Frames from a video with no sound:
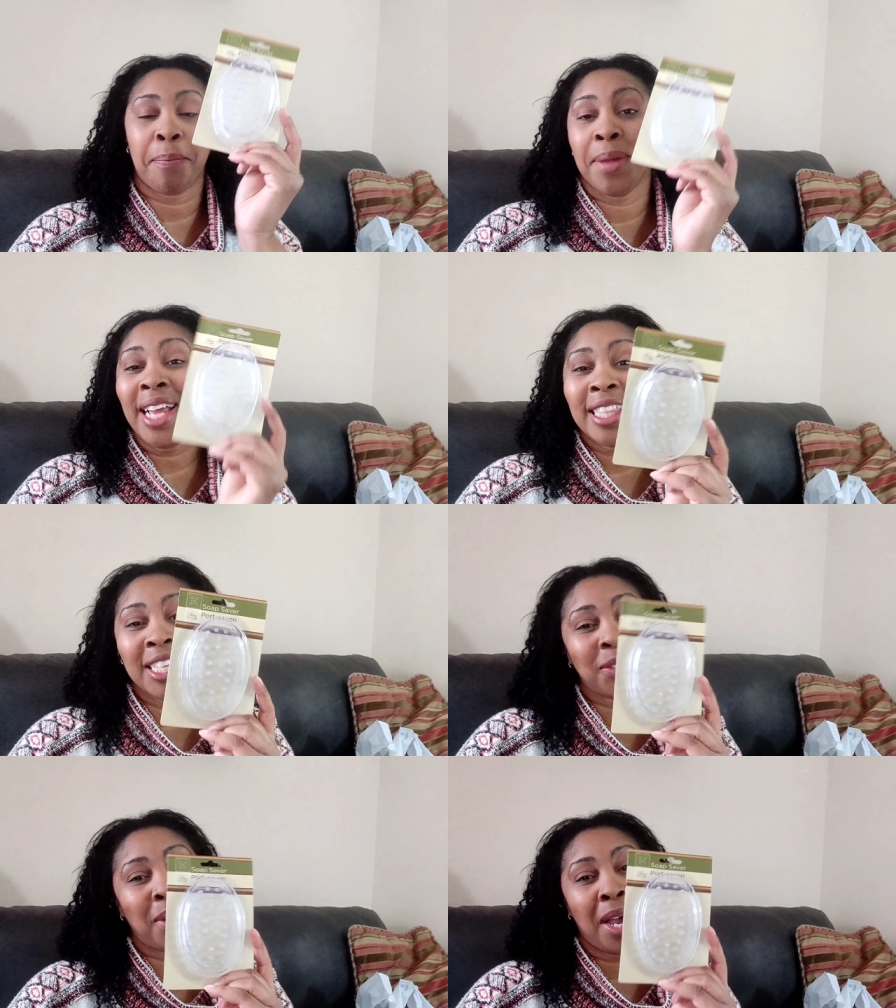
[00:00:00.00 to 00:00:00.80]
I picked
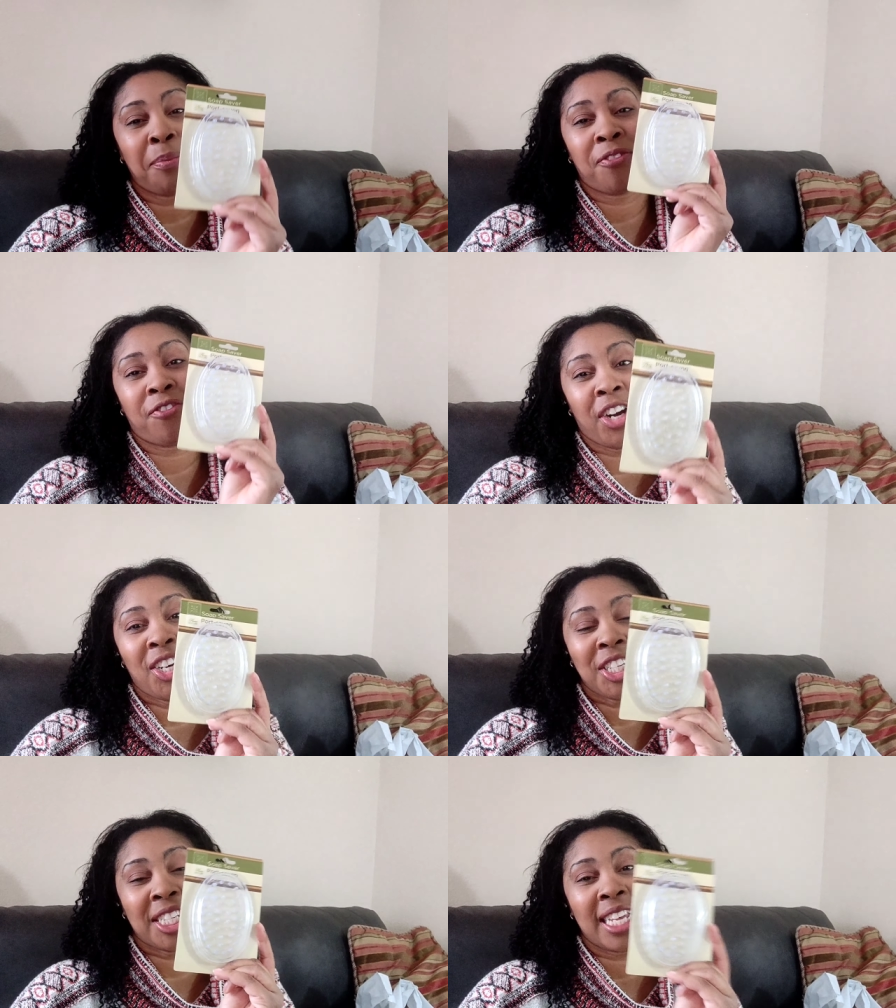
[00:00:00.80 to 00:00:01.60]
this one up
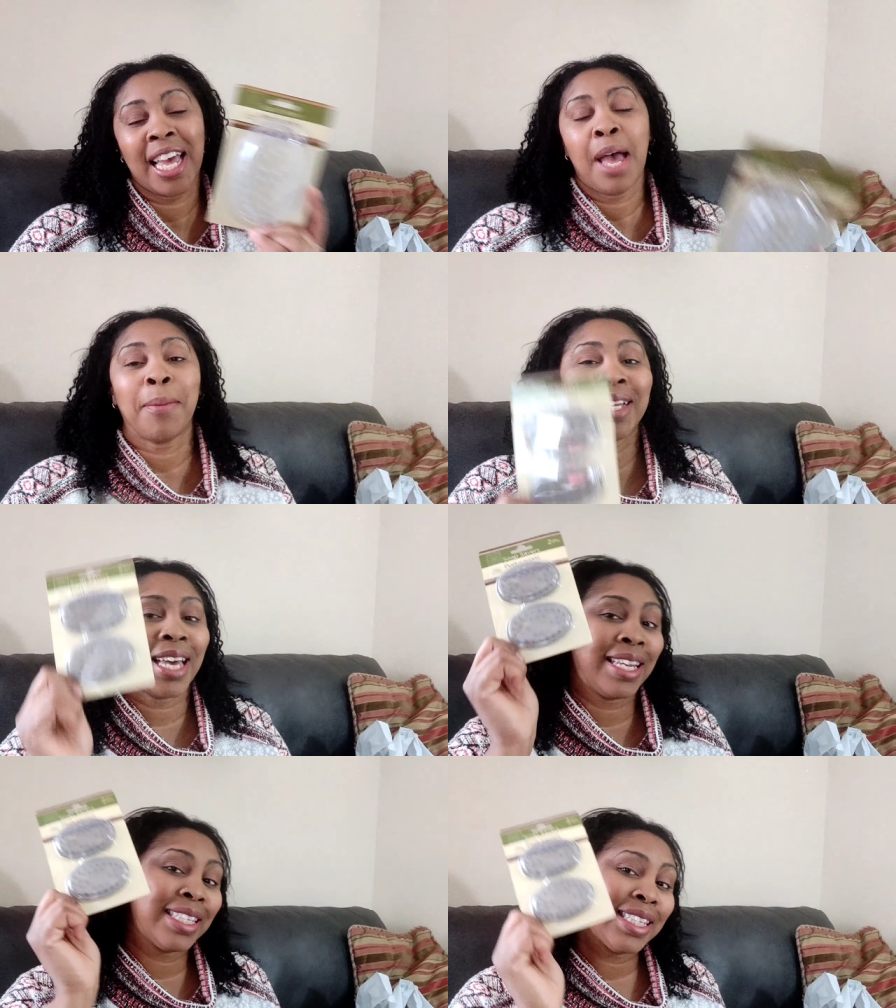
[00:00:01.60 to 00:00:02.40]
first
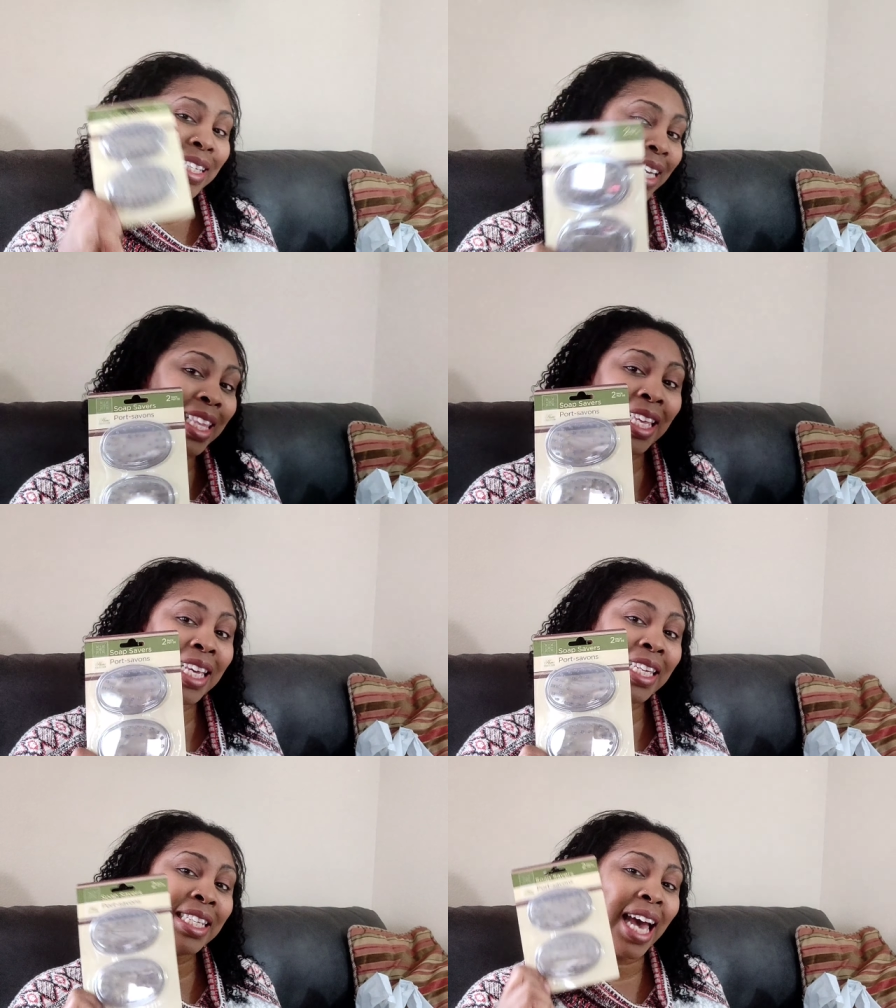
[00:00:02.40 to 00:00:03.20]
because I didn't see
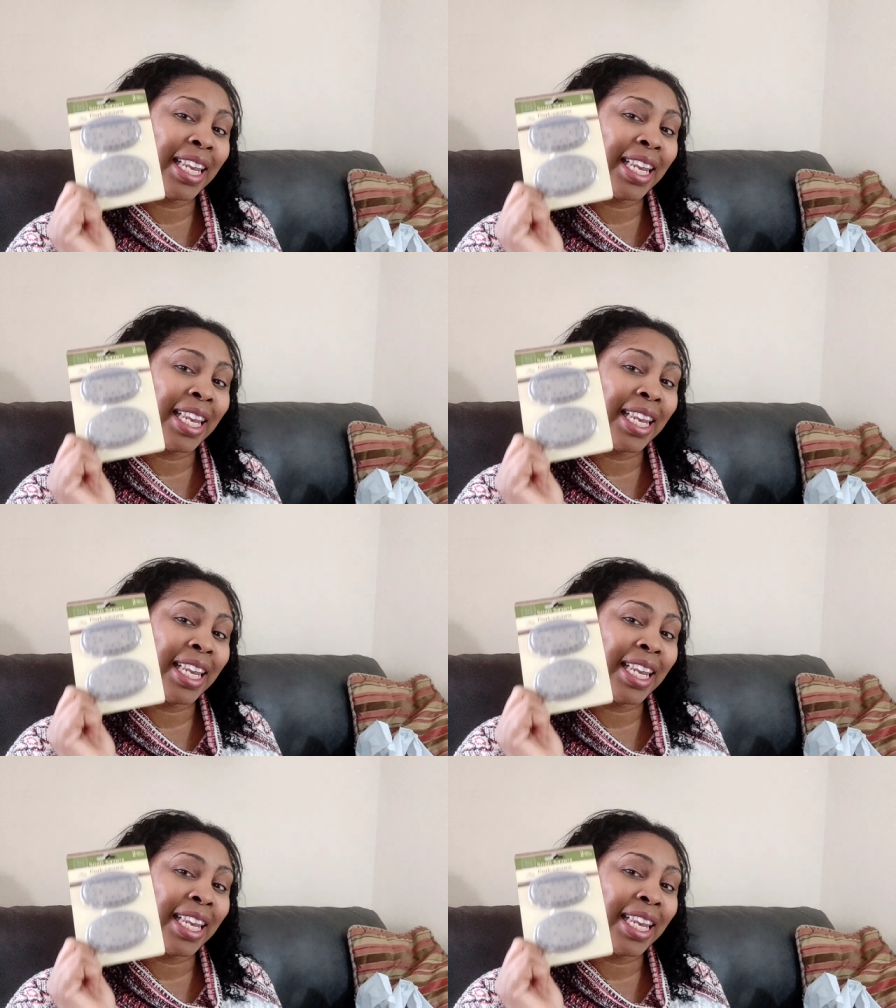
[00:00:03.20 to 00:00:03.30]
these.